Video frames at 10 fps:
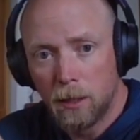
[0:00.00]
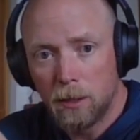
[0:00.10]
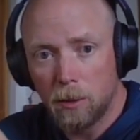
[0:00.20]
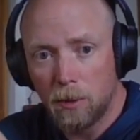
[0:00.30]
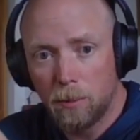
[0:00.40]

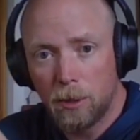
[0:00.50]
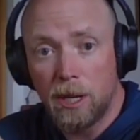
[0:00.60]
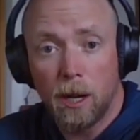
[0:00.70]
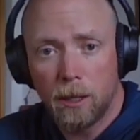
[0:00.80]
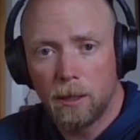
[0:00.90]
so we
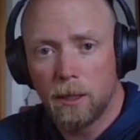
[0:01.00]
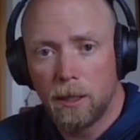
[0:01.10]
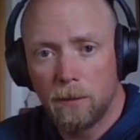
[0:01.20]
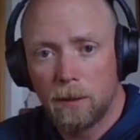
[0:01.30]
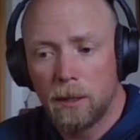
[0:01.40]
pre-inoculate
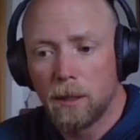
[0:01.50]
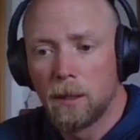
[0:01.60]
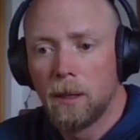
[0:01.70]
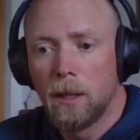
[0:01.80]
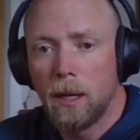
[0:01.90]
everything,
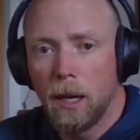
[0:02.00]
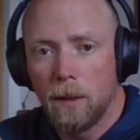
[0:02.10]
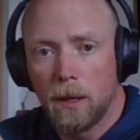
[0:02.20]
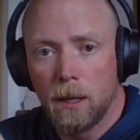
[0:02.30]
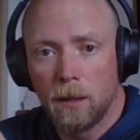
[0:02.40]
and
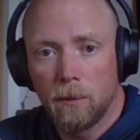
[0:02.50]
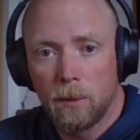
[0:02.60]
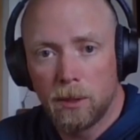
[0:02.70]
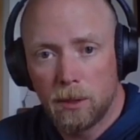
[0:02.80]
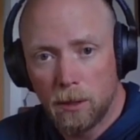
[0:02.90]
then
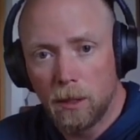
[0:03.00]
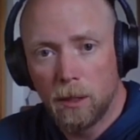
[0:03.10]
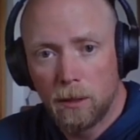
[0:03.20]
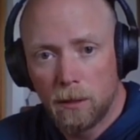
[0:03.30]
we stir it